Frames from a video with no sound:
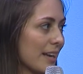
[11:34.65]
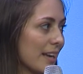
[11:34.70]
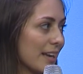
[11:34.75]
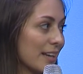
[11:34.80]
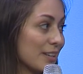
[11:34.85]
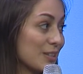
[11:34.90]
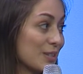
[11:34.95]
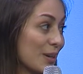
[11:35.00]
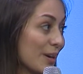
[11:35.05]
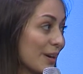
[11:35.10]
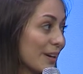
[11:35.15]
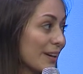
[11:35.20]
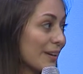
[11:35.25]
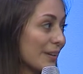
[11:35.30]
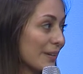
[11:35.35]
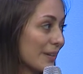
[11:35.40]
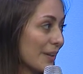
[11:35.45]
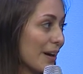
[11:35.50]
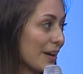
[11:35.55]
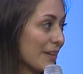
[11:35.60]
it took a
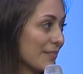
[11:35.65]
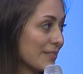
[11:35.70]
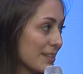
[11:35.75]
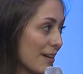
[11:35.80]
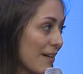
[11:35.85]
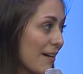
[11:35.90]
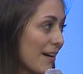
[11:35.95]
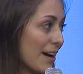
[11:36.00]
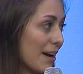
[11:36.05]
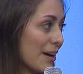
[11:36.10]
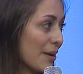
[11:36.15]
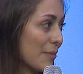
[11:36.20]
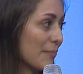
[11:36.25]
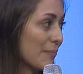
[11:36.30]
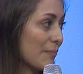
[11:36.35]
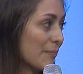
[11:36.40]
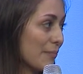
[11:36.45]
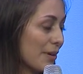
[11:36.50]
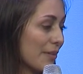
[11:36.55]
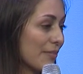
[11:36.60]
lot of
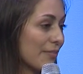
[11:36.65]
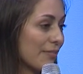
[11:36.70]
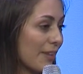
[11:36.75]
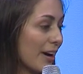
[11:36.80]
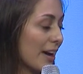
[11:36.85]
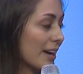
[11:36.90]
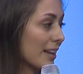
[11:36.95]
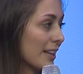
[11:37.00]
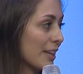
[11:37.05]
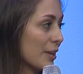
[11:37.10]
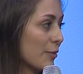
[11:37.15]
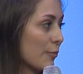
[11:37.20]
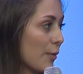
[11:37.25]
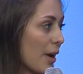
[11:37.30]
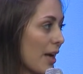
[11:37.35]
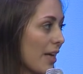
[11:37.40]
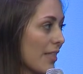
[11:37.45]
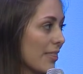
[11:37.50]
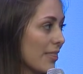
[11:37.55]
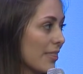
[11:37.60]
time, but finally
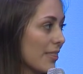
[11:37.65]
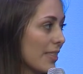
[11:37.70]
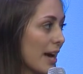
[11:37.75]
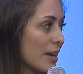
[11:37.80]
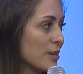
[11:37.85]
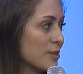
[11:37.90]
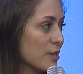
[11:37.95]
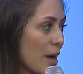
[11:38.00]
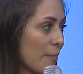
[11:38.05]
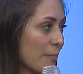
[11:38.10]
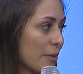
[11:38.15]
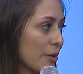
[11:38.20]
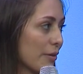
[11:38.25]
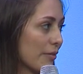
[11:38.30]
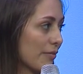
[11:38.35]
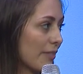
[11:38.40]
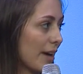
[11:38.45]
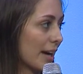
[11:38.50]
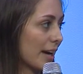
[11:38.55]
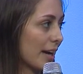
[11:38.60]
when that domino
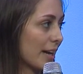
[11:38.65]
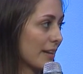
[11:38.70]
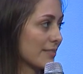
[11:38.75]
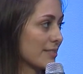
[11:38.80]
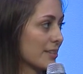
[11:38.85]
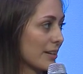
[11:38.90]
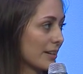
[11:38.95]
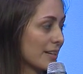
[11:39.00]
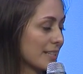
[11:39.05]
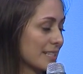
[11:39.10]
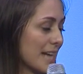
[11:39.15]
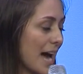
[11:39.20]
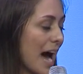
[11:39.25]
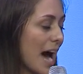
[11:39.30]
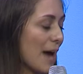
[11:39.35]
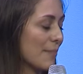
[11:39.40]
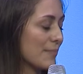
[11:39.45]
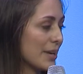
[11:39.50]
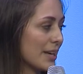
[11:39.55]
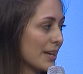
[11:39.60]
effect kind of started to
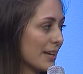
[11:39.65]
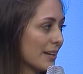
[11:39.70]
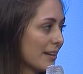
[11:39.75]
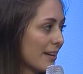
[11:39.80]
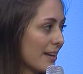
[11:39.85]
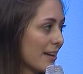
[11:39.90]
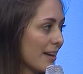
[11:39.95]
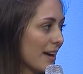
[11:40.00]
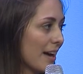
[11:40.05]
happen,